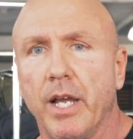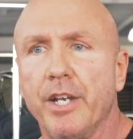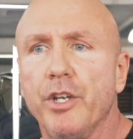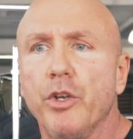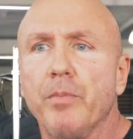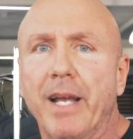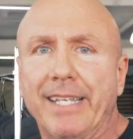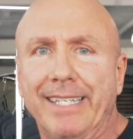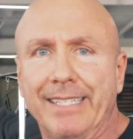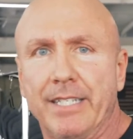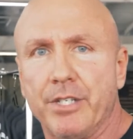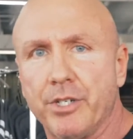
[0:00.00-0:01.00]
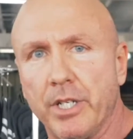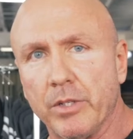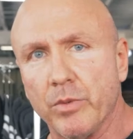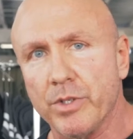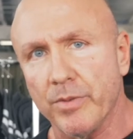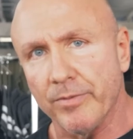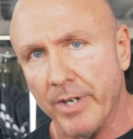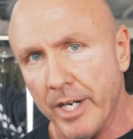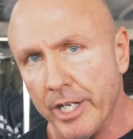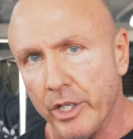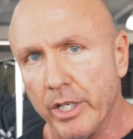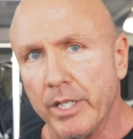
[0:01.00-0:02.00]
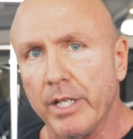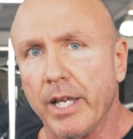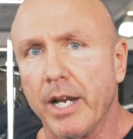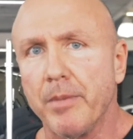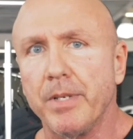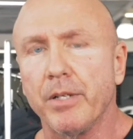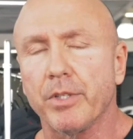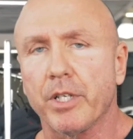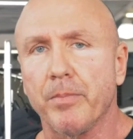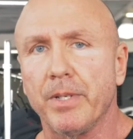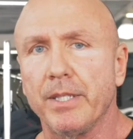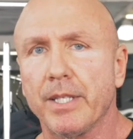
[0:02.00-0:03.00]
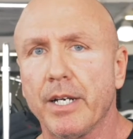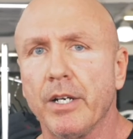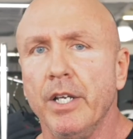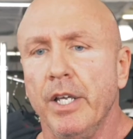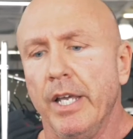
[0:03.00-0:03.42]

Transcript: I knew my conditioning was very good and I'd be able to compete there.